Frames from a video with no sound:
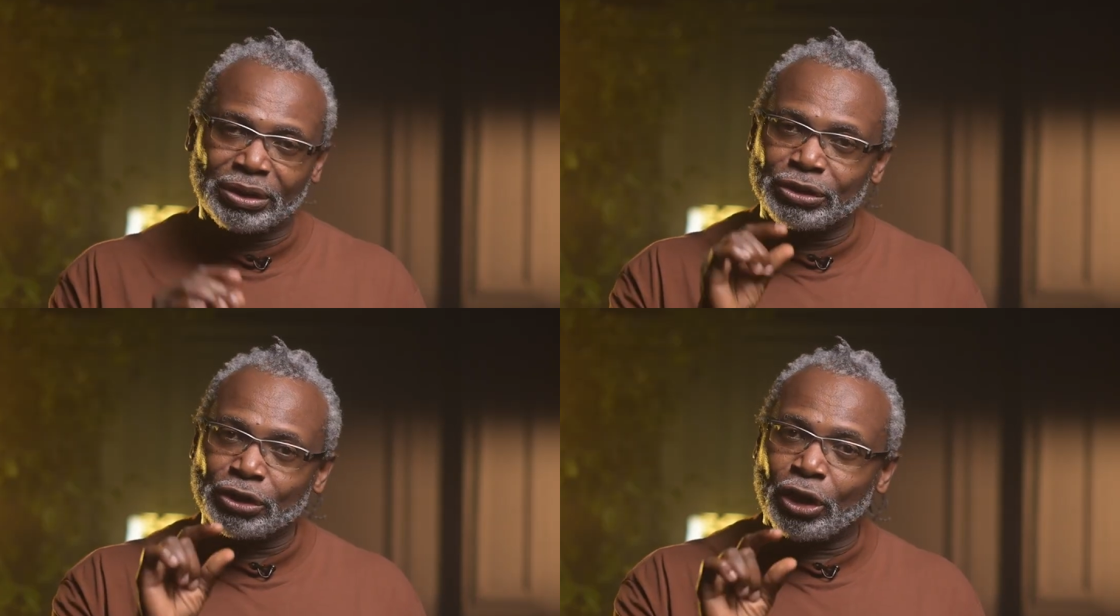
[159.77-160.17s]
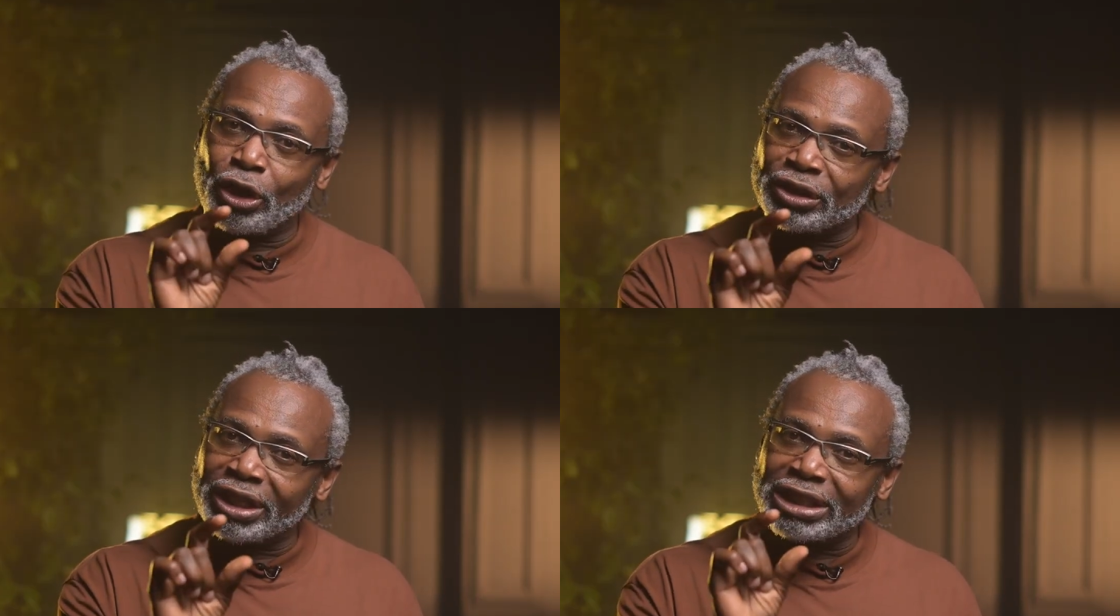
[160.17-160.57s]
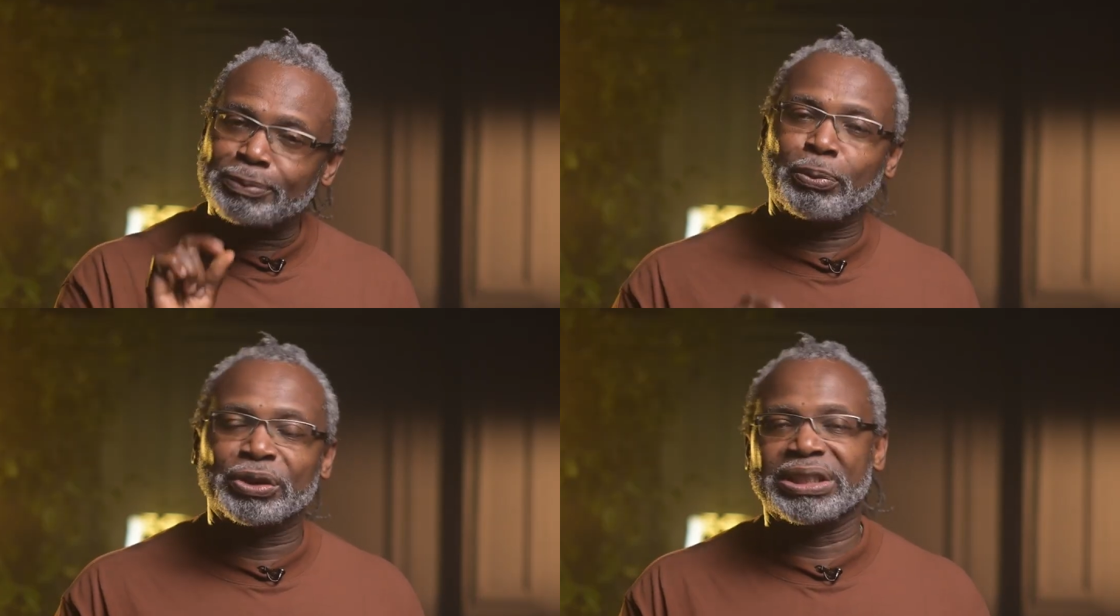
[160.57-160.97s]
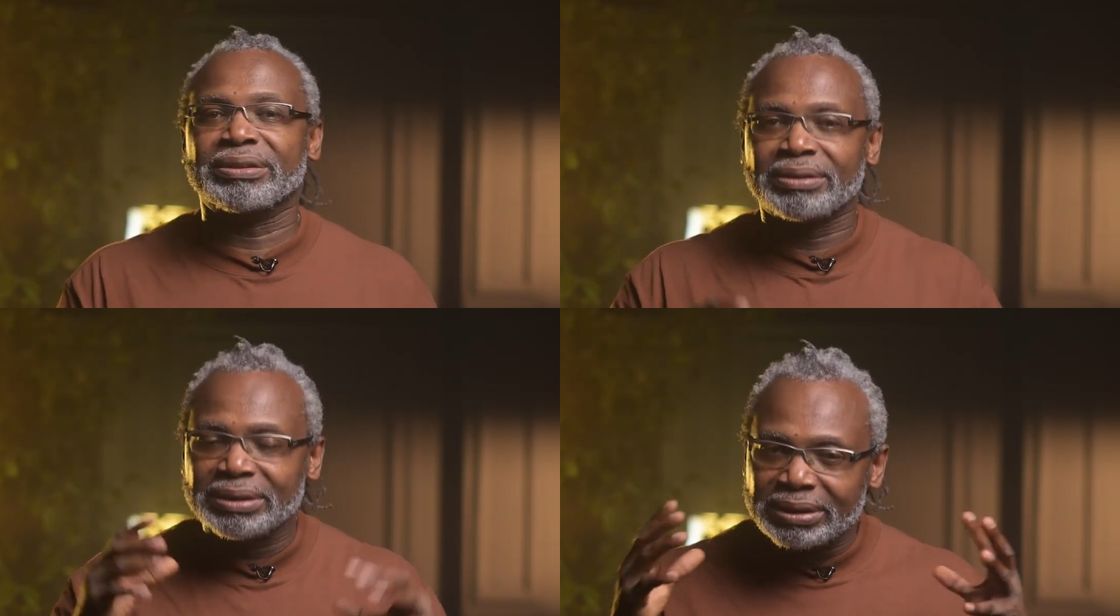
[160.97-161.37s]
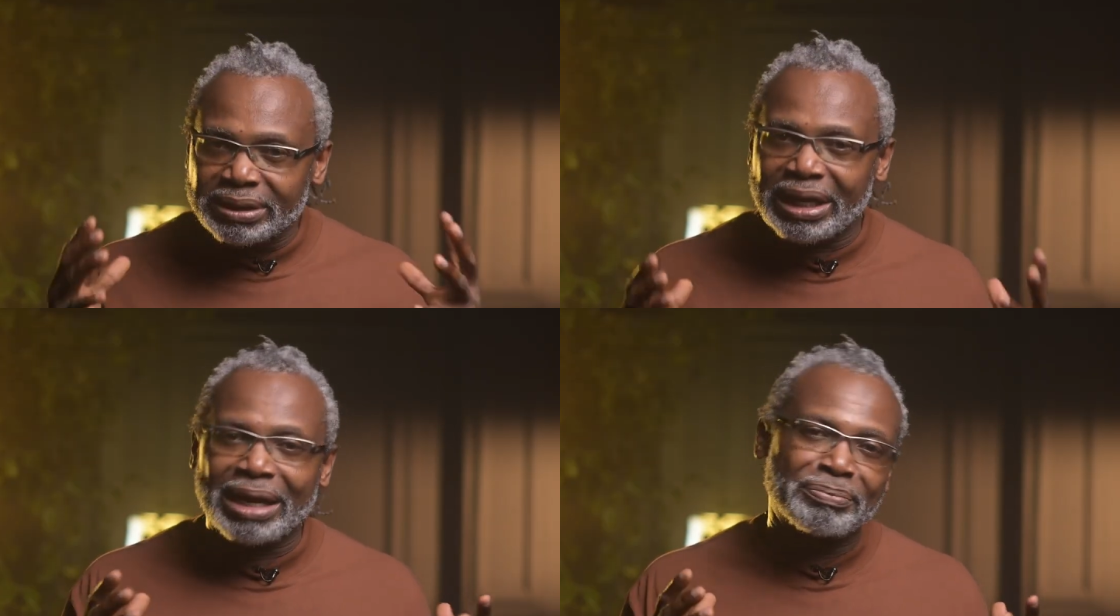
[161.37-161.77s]
you're underexposing
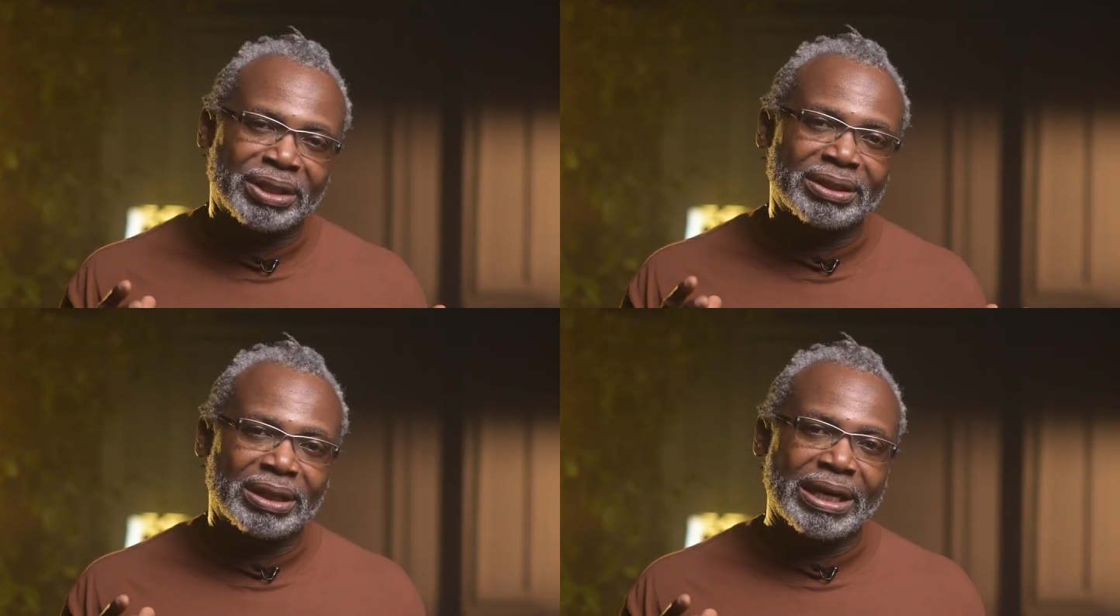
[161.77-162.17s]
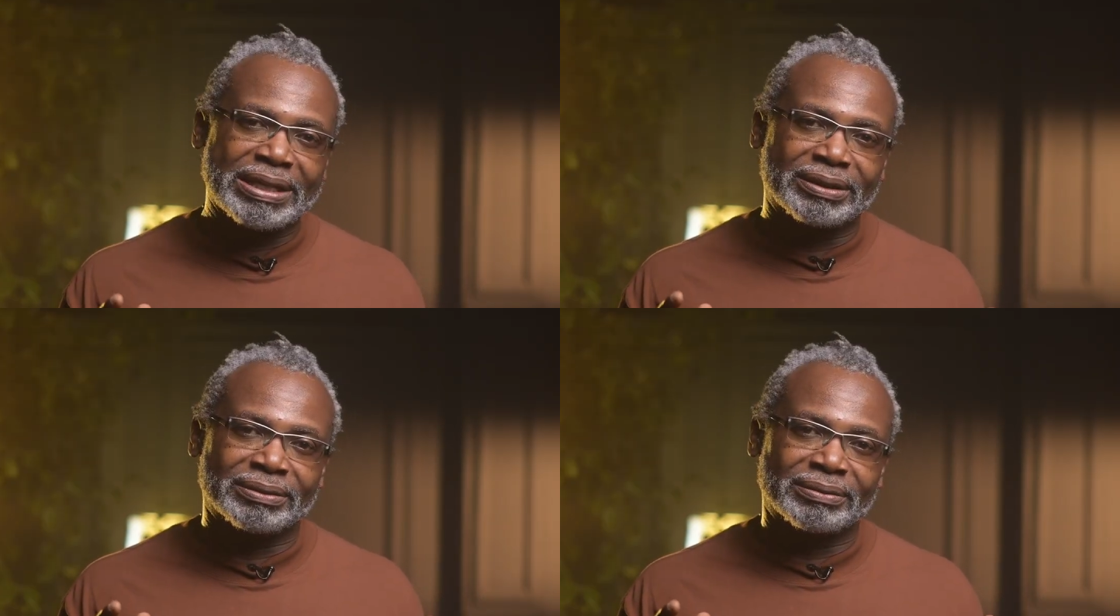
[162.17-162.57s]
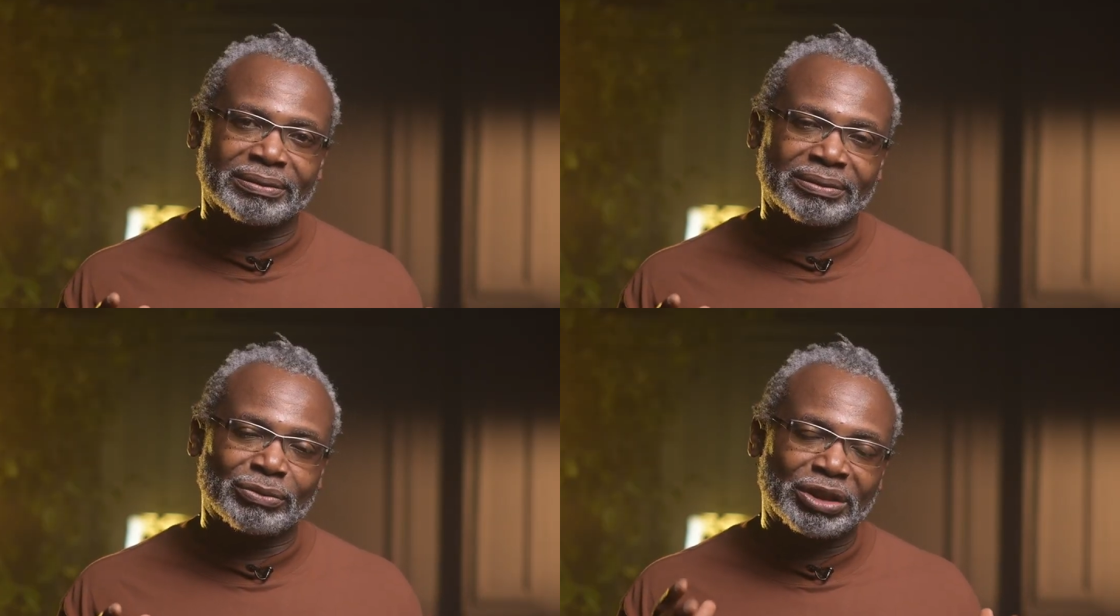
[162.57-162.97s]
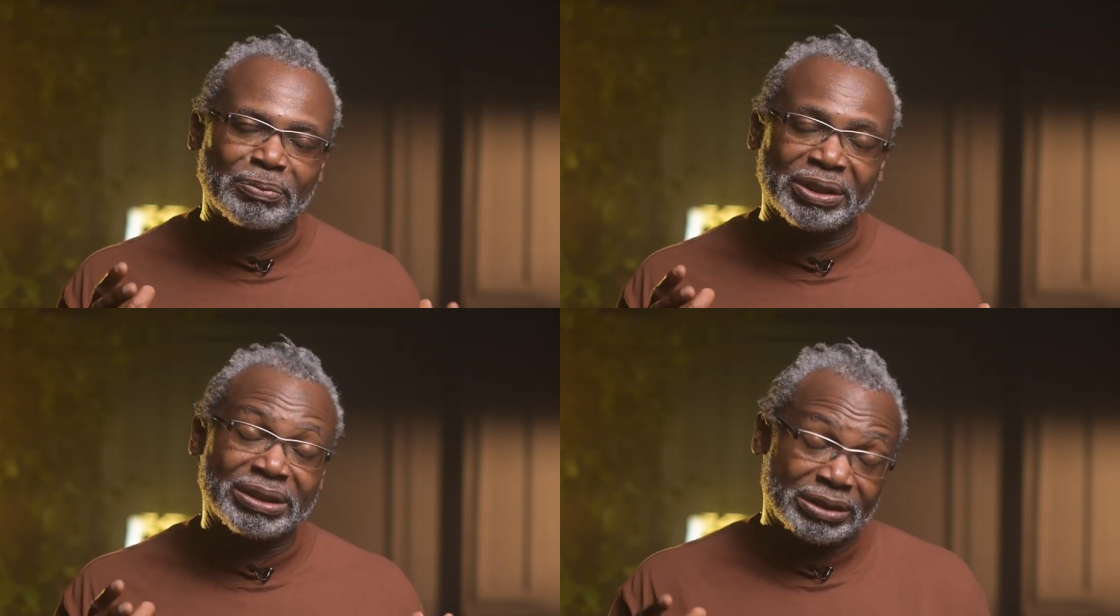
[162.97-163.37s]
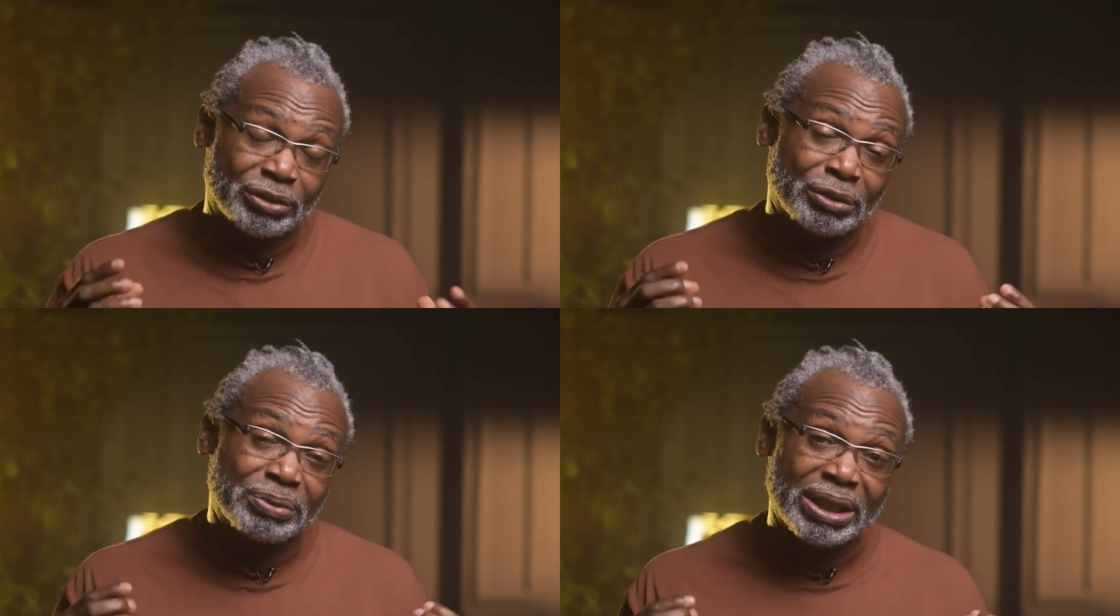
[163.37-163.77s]
the ambient light, which means it's
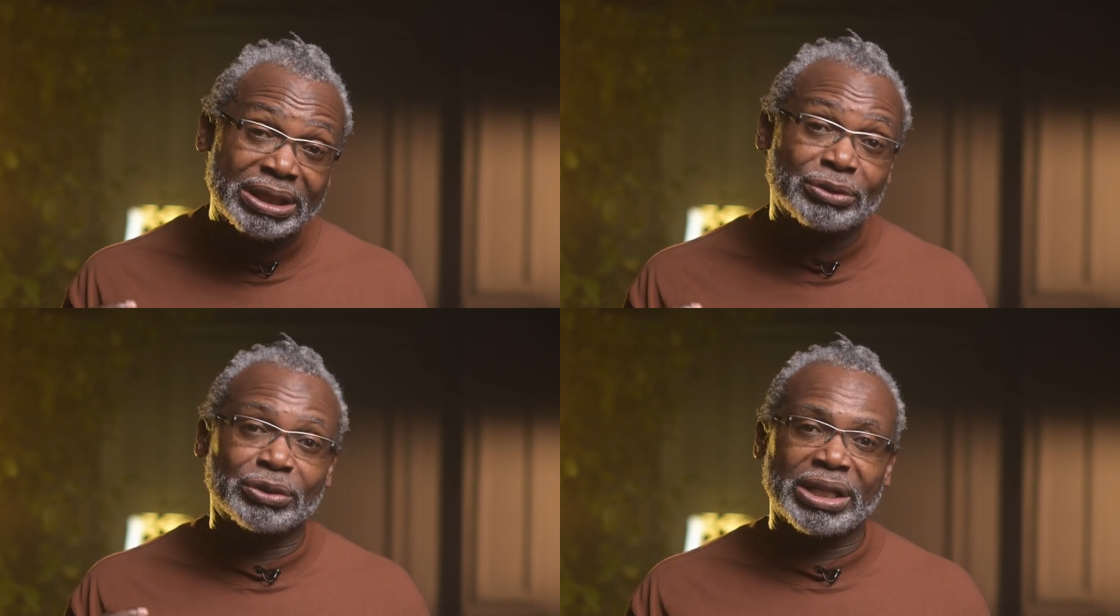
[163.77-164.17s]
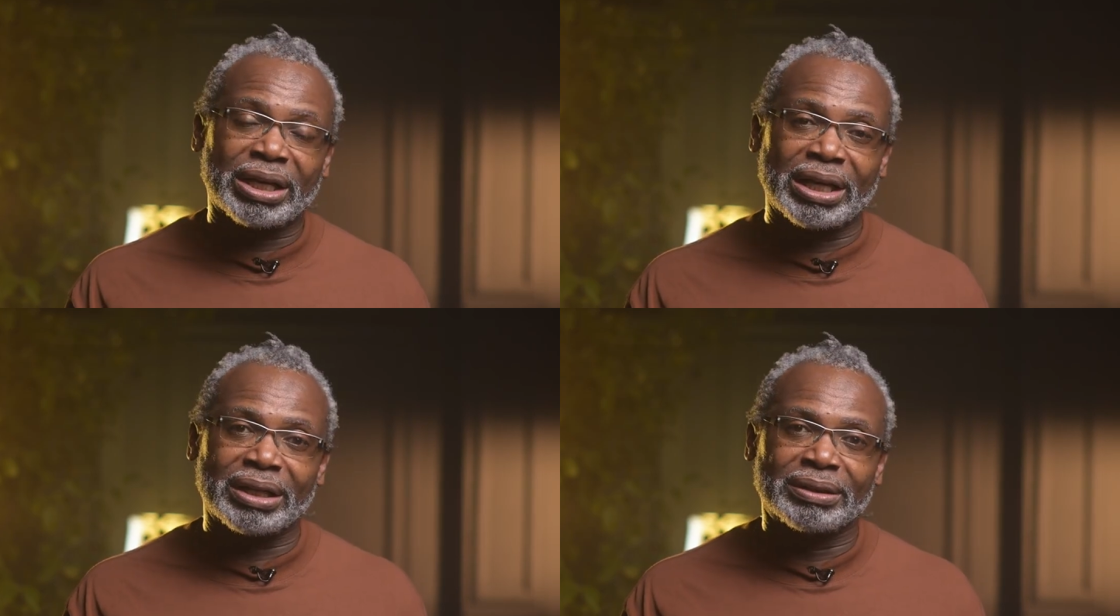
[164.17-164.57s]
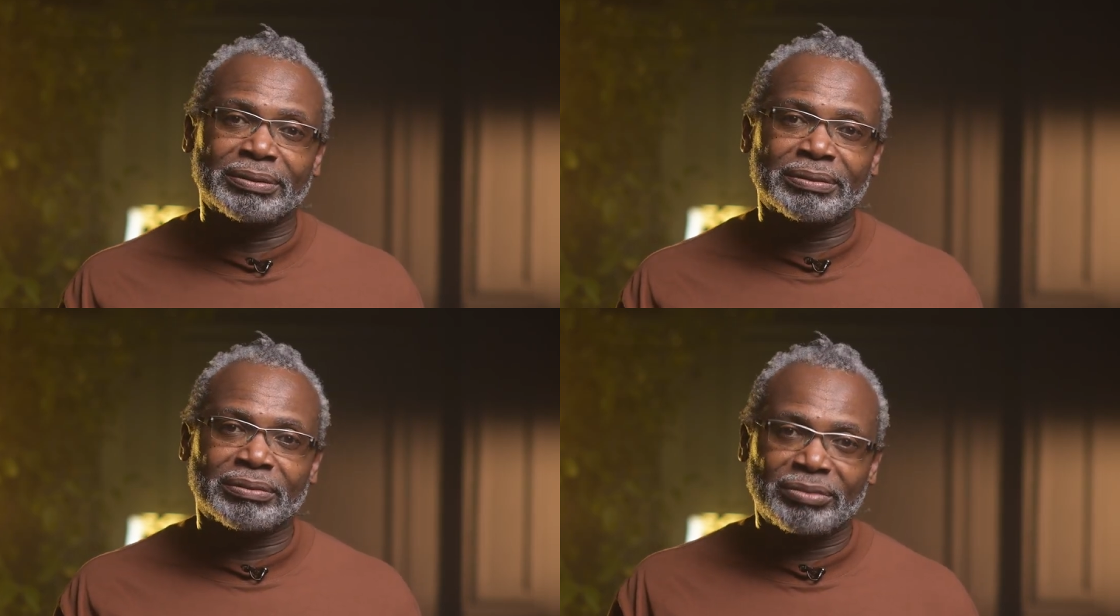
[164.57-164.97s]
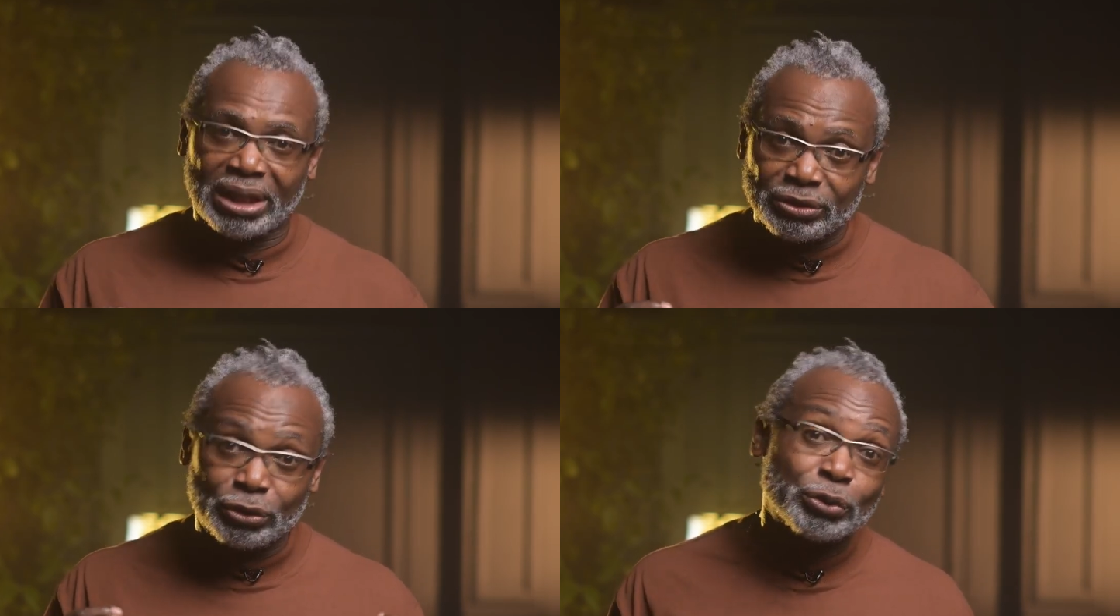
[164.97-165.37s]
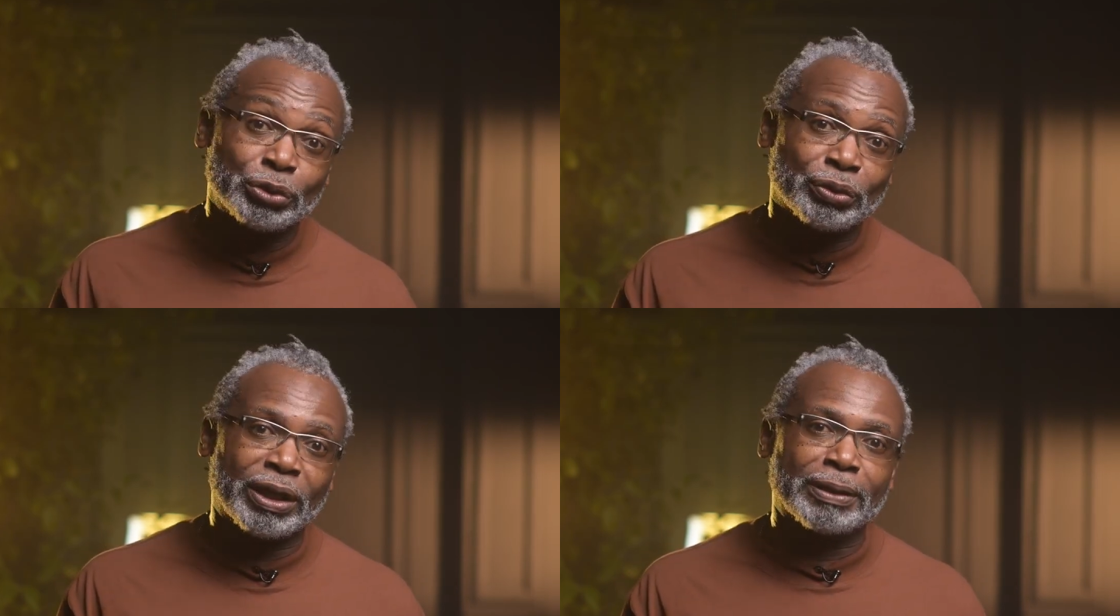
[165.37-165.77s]
going to be a little darker than
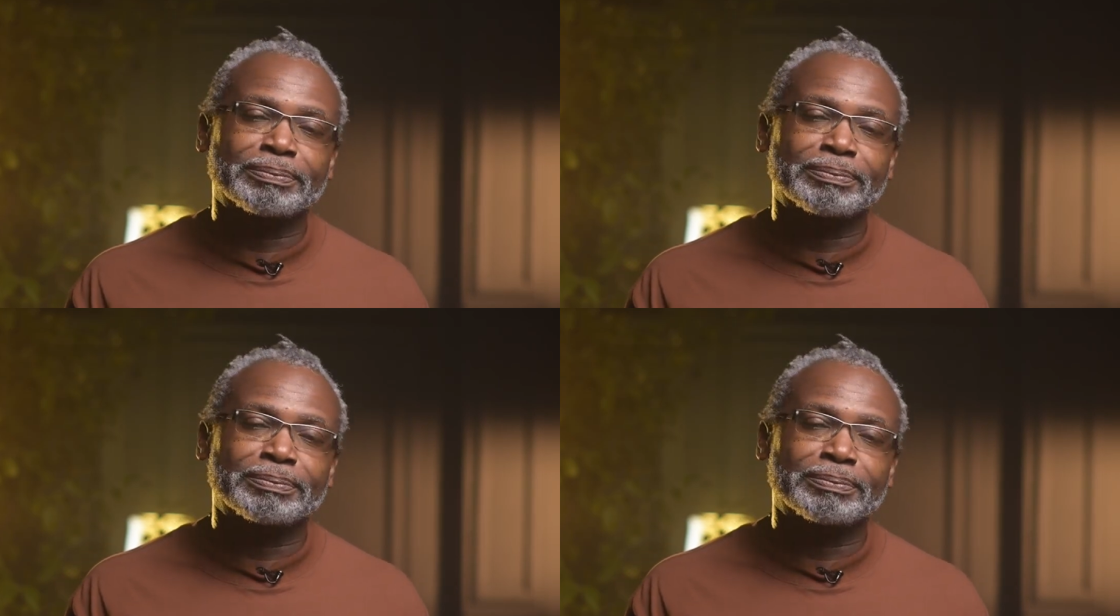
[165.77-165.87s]
usual.